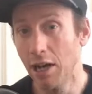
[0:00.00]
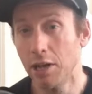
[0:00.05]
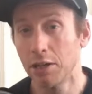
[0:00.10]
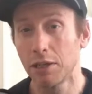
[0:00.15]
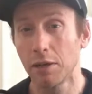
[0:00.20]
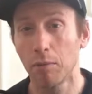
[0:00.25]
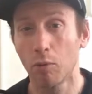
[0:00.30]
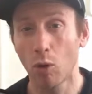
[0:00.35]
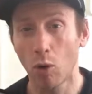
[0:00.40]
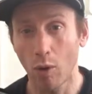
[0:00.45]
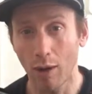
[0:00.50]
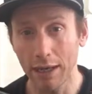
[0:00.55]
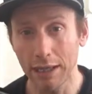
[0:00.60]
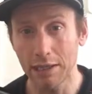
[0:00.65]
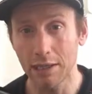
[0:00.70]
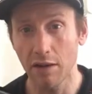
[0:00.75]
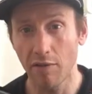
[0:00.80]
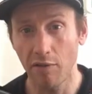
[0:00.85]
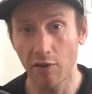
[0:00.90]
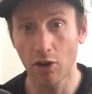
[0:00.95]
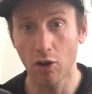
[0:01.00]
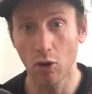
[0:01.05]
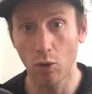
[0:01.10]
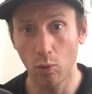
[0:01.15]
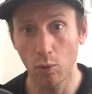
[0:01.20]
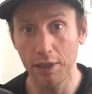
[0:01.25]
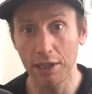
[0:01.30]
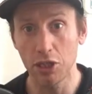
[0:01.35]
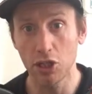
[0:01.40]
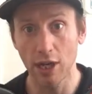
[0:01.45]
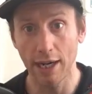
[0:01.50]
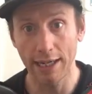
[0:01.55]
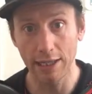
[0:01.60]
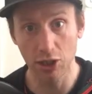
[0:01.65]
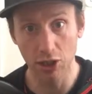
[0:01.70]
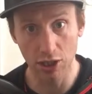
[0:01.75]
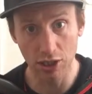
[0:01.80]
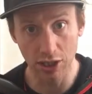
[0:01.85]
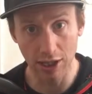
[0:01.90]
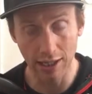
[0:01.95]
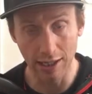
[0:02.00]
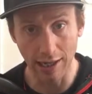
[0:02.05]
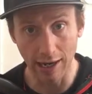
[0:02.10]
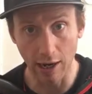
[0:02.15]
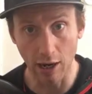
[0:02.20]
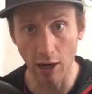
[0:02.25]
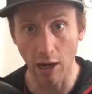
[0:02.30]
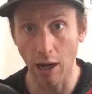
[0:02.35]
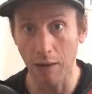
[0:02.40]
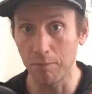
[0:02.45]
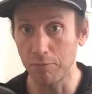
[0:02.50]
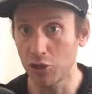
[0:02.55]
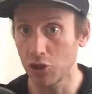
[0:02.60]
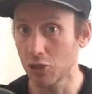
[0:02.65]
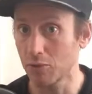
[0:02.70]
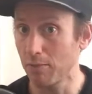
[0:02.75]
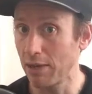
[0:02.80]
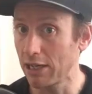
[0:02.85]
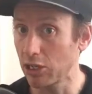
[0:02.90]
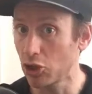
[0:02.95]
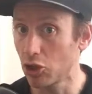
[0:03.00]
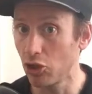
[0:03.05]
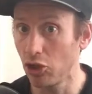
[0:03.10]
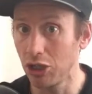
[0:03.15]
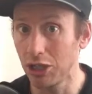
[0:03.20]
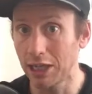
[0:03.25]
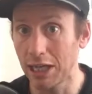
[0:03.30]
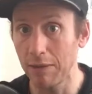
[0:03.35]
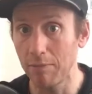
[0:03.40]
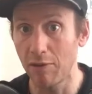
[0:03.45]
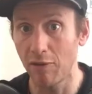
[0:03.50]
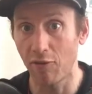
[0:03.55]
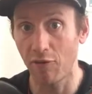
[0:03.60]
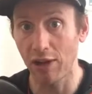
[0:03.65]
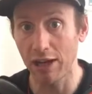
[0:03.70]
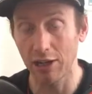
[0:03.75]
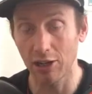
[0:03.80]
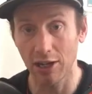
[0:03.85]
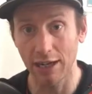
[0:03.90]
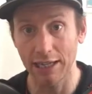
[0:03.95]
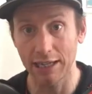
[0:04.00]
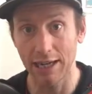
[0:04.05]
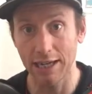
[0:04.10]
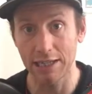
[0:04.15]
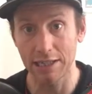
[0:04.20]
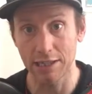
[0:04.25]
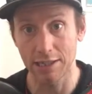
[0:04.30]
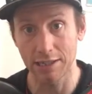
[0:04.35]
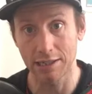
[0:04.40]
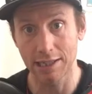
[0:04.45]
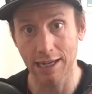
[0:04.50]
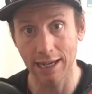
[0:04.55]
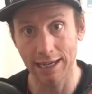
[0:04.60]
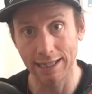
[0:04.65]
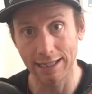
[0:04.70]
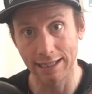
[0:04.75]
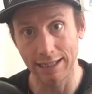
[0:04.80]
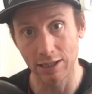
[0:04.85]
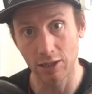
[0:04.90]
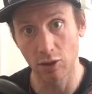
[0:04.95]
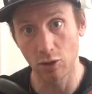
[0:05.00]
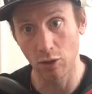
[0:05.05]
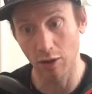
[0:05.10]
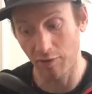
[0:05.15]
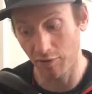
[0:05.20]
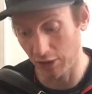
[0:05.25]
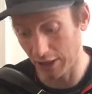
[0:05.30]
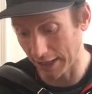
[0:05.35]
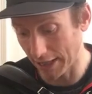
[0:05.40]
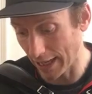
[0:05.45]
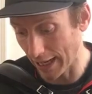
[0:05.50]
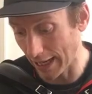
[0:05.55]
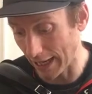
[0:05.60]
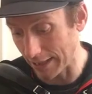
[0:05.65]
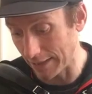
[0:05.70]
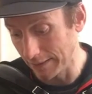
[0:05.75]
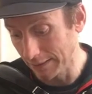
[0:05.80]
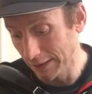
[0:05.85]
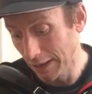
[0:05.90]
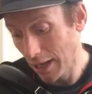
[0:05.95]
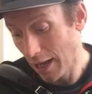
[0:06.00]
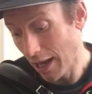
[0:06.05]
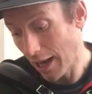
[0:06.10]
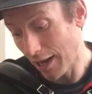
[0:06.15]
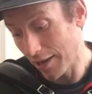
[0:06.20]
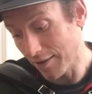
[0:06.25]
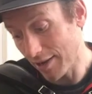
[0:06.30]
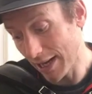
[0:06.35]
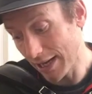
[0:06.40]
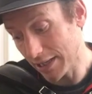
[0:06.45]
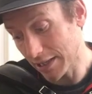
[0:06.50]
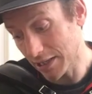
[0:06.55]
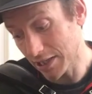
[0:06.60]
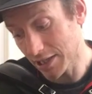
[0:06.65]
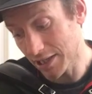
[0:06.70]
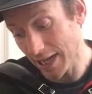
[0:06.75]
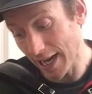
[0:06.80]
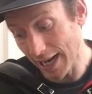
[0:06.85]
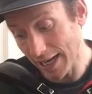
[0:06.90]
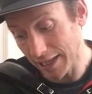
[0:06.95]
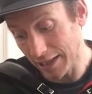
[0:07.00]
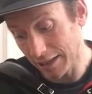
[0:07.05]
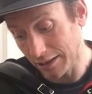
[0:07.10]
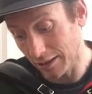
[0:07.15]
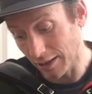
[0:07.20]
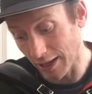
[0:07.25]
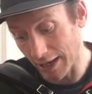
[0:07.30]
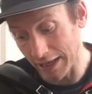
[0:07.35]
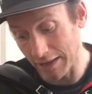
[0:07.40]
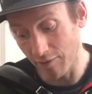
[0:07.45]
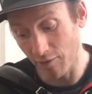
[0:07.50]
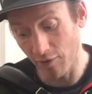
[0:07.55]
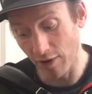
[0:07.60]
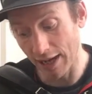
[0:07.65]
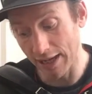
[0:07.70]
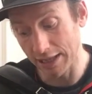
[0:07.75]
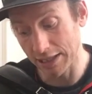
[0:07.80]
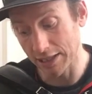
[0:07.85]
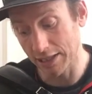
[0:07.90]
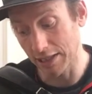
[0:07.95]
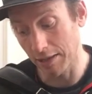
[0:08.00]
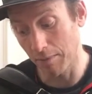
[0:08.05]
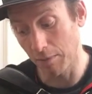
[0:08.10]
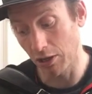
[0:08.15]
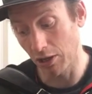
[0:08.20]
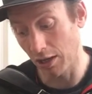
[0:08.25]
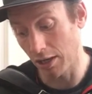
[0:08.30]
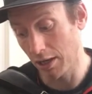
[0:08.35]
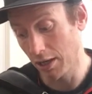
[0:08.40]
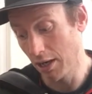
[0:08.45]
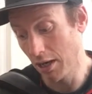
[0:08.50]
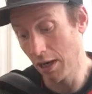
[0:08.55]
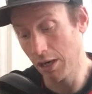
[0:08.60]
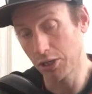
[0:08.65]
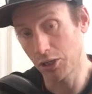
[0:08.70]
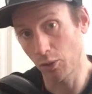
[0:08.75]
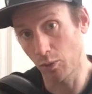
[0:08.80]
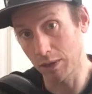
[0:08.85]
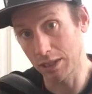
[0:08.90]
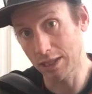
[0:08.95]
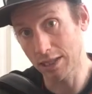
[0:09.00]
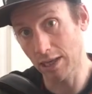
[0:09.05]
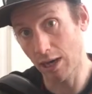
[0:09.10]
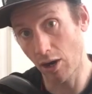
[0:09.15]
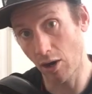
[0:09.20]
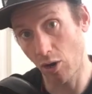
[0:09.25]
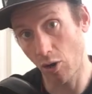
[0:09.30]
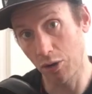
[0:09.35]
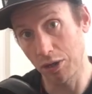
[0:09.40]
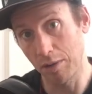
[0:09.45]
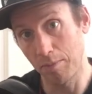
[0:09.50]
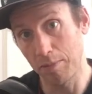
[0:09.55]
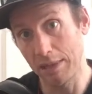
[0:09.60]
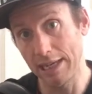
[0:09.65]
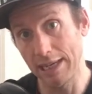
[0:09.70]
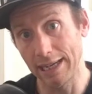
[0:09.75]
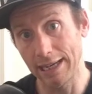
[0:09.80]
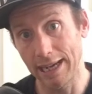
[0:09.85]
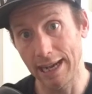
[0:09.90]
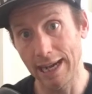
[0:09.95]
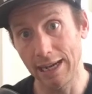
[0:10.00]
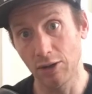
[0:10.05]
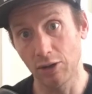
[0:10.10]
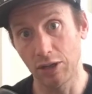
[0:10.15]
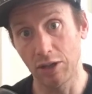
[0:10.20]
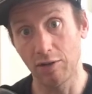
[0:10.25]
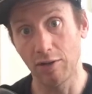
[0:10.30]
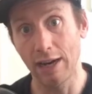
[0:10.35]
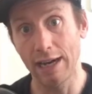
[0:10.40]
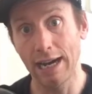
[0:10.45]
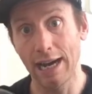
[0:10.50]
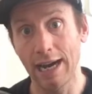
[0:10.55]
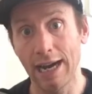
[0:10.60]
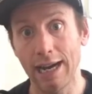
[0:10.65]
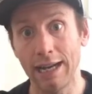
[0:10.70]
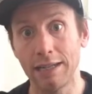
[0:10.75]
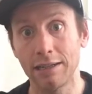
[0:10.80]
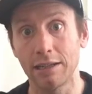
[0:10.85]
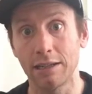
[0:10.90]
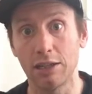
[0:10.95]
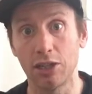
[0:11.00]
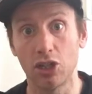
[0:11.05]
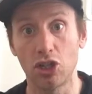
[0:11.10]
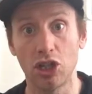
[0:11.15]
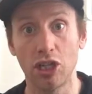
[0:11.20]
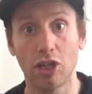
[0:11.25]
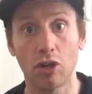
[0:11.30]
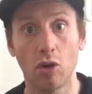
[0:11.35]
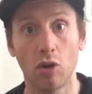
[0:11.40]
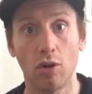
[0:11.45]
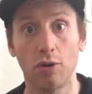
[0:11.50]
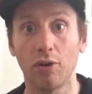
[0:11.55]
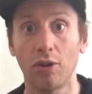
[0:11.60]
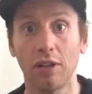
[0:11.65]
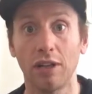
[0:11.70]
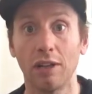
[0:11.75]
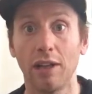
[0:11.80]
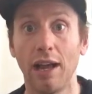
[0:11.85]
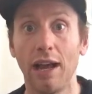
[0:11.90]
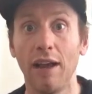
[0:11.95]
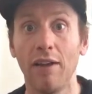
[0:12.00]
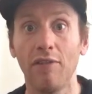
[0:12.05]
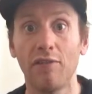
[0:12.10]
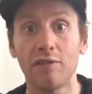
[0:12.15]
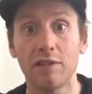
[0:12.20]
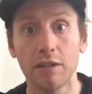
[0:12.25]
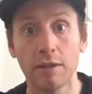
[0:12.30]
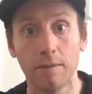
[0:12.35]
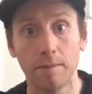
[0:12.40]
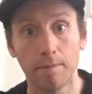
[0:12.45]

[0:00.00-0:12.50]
Some quite difficult wee changes in there, and just make sure you keep the fingering nice and tidy too if you can. And then the second line, very similar. So we start on the B again on the right hand and the G chord on the left.